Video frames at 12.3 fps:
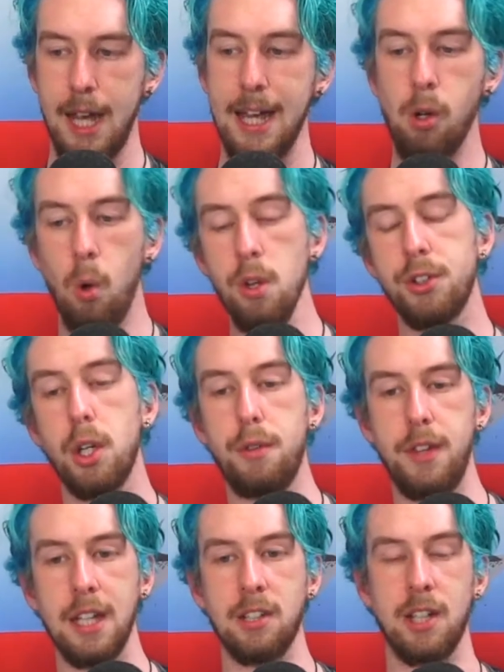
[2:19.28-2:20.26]
also
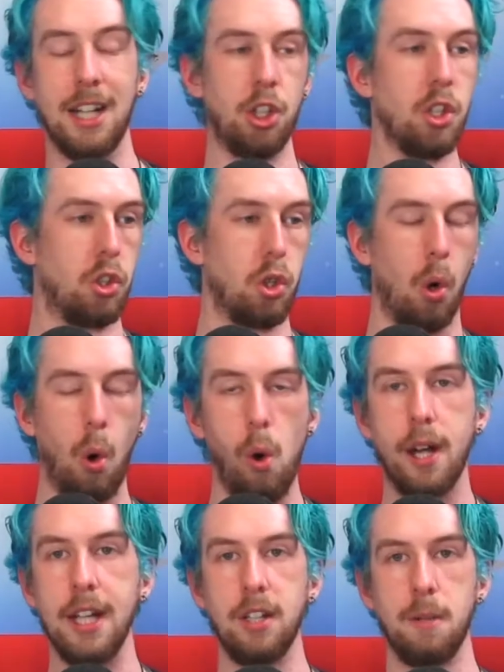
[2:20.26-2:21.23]
things like just
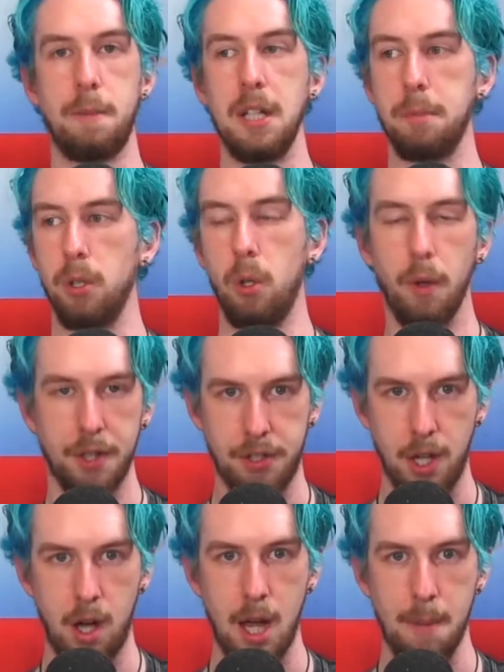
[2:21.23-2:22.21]
talking to people all the
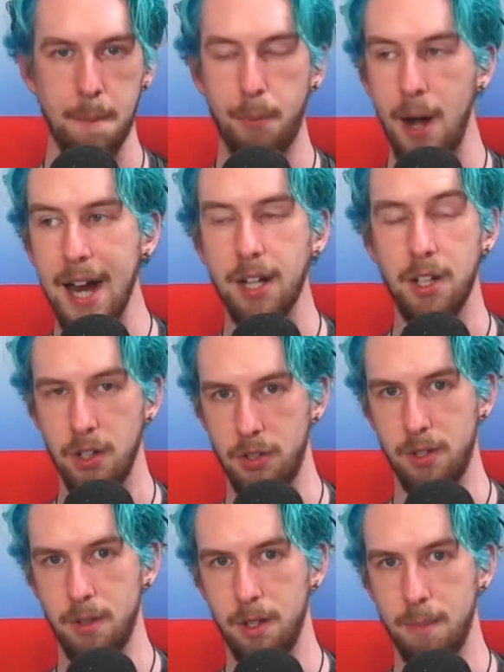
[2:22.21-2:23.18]
time.
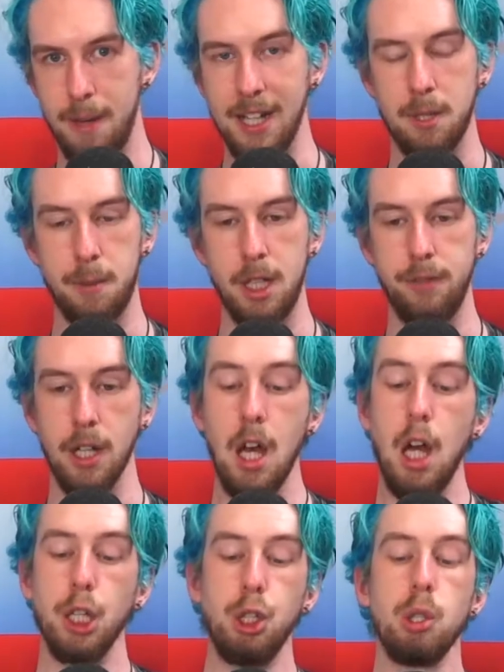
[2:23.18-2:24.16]
Practice makes perfect.
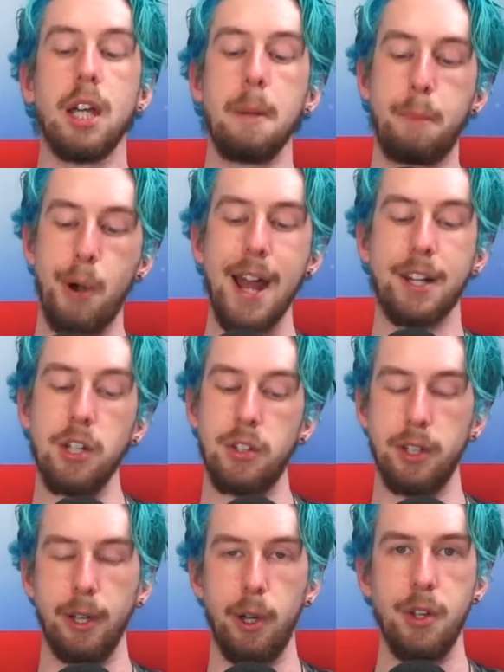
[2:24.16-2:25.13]
You can practice
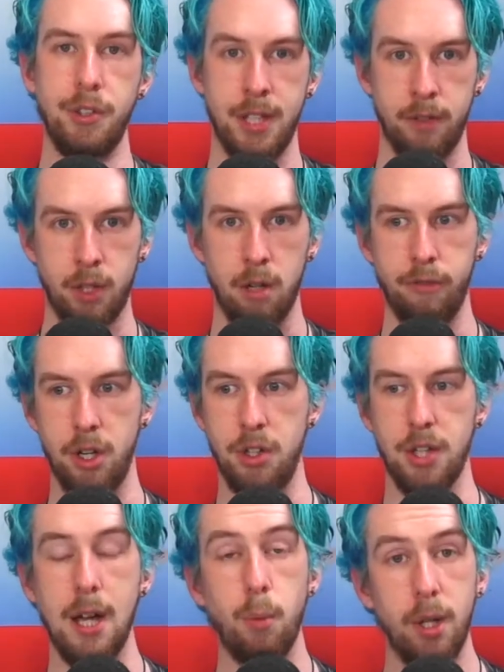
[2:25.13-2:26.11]
and learn
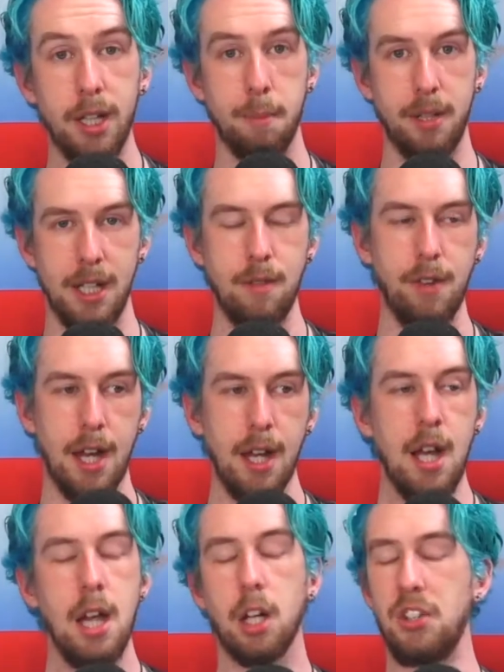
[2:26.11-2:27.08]
self-confidence. I really believe that
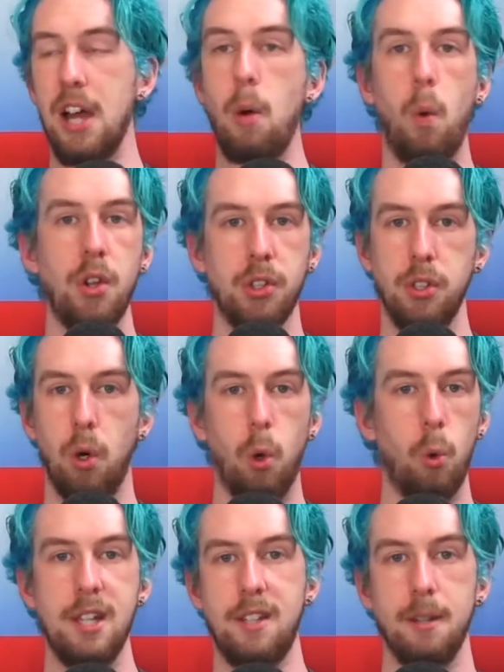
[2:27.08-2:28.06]
because I wasn't
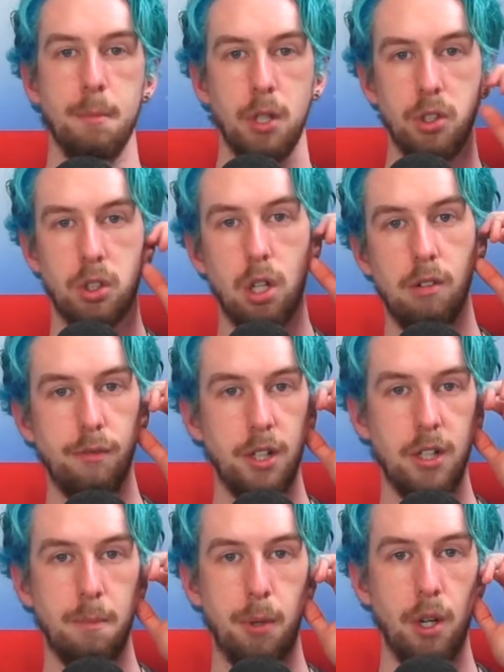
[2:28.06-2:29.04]
always the most
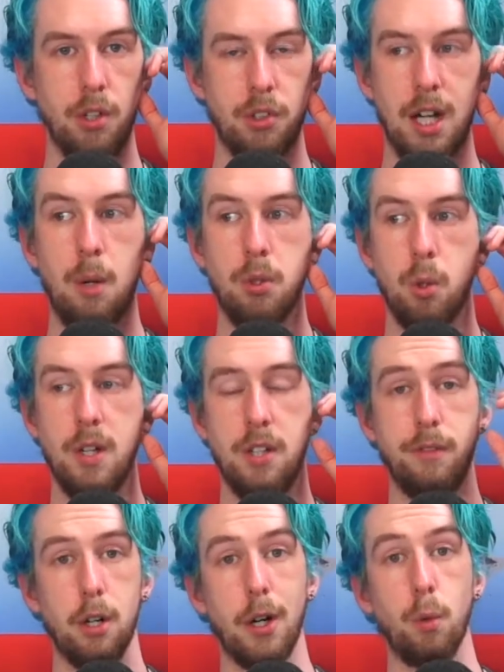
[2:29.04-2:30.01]
confident person. I was always a
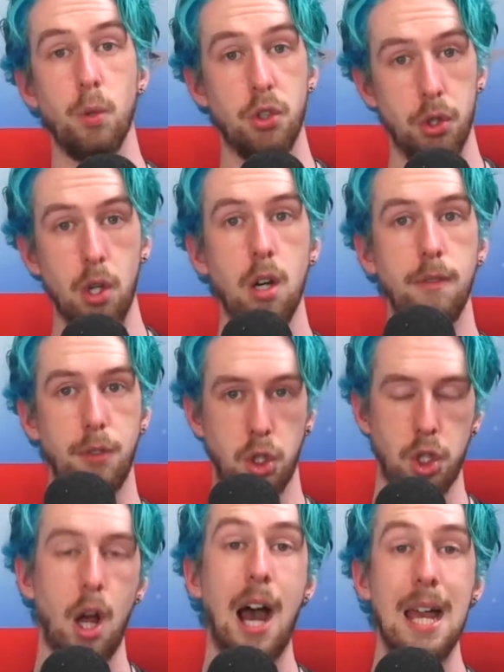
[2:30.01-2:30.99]
very reserved,
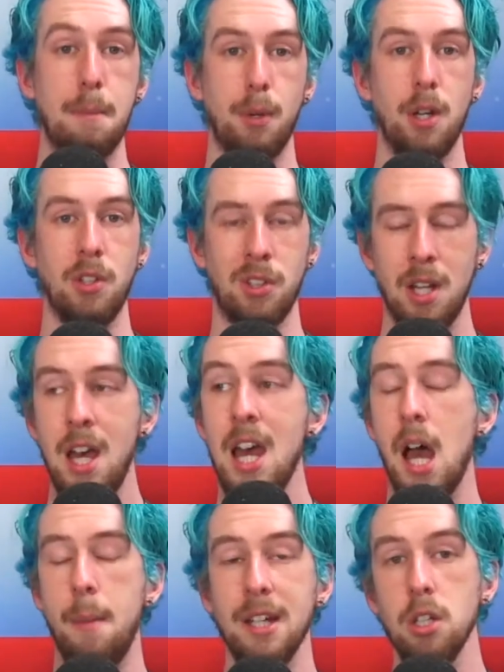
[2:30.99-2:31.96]
shy person.
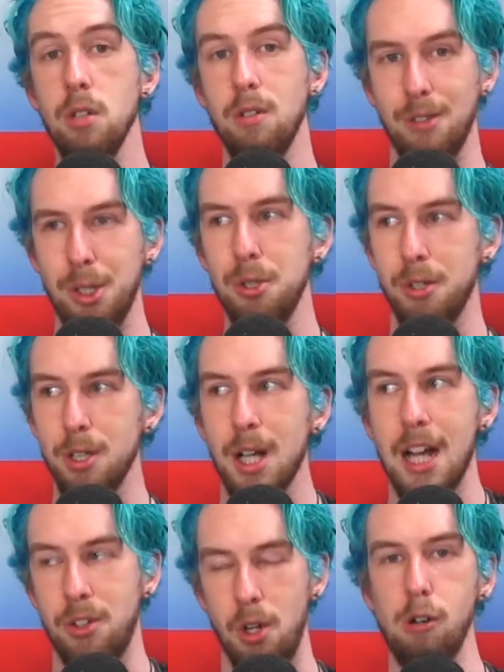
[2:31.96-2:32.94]
I mean, you
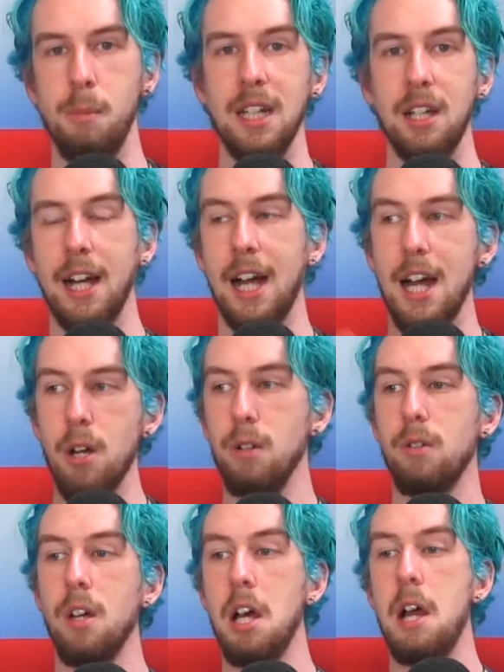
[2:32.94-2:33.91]
guys know me. Like, I'm